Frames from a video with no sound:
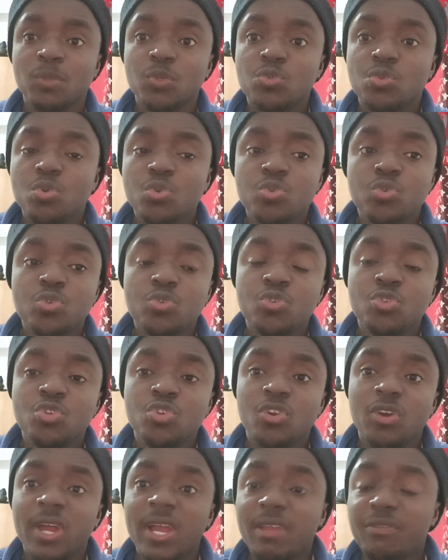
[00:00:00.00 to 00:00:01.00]
So you
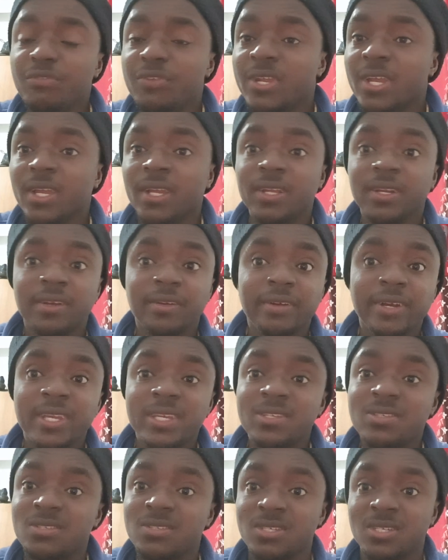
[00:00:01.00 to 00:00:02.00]
drive them
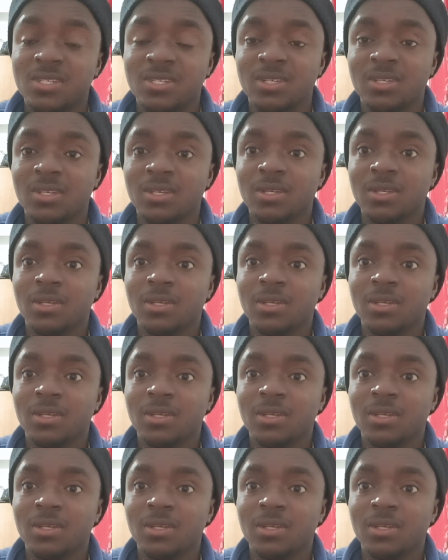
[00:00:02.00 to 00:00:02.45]
crazy.